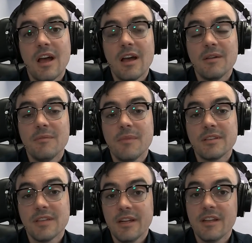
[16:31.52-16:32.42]
uh,
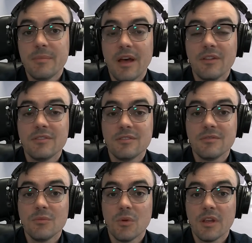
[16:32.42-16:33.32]
excited about
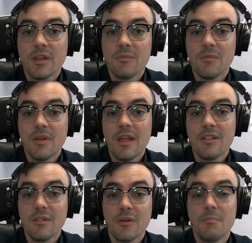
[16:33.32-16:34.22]
working
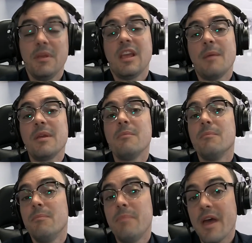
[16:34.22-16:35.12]
and
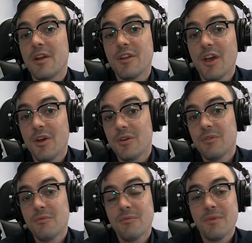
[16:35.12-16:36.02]
becoming mm. better
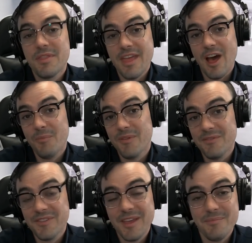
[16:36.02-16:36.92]
known with the help
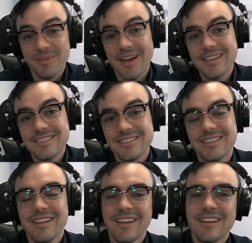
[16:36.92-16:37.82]
of Kit Plus
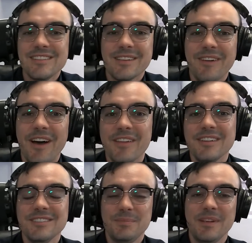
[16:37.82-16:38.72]
and some
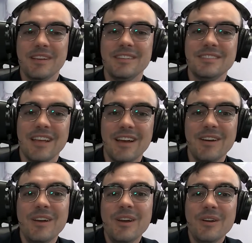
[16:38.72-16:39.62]
others, because
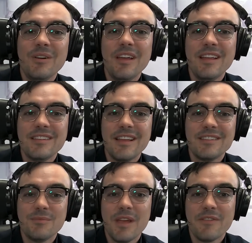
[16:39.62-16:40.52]
uh, yeah. it's,
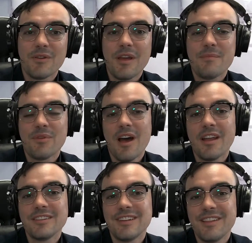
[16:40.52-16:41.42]
it's, we have a great
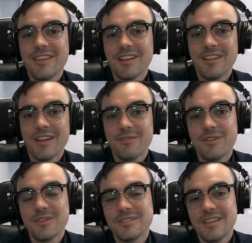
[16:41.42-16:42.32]
product. And I think a lot of
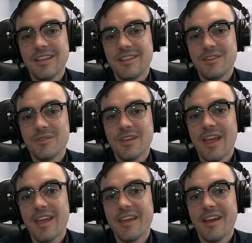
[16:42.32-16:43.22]
folks in the U
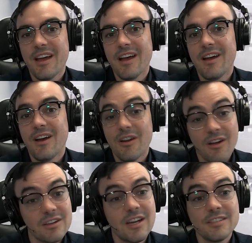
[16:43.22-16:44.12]
K uh, are
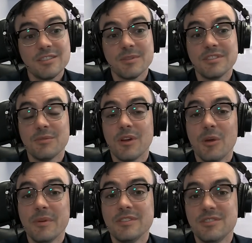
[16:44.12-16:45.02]
our customers, and we're
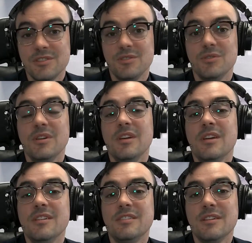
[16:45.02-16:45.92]
hoping to,
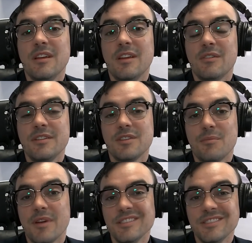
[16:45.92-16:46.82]
to increase
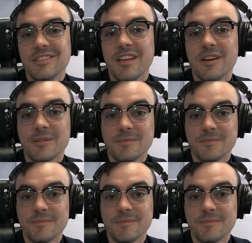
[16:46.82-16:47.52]
our presence there.